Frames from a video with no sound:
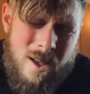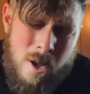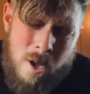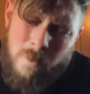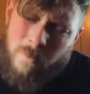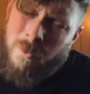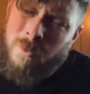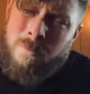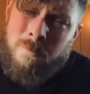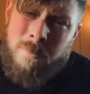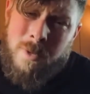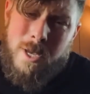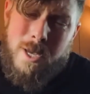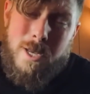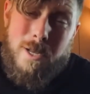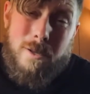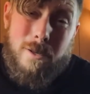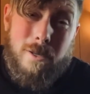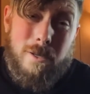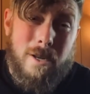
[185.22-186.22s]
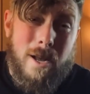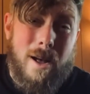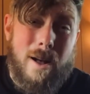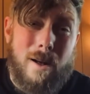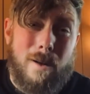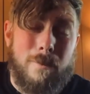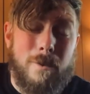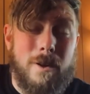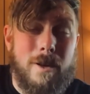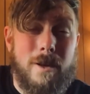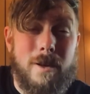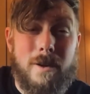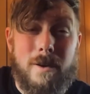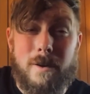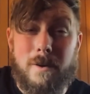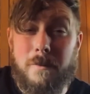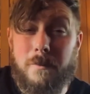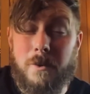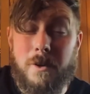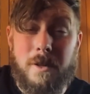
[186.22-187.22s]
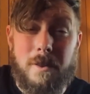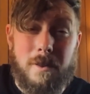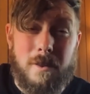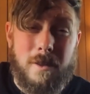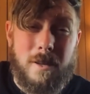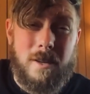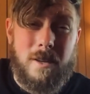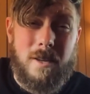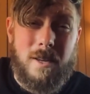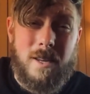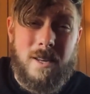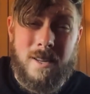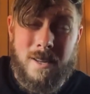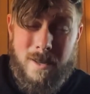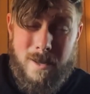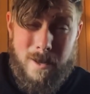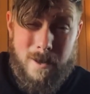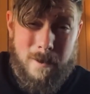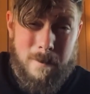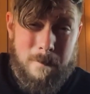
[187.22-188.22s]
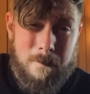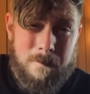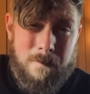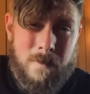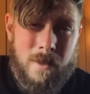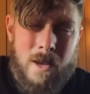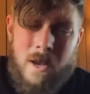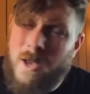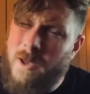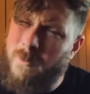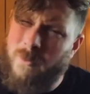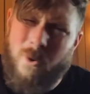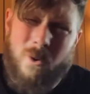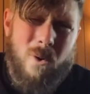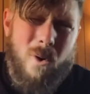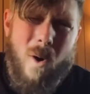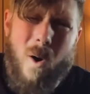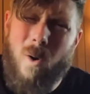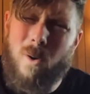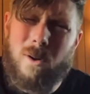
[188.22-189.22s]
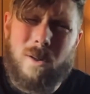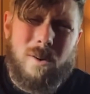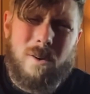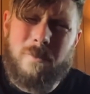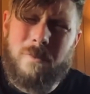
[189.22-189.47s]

for me to have everything for all of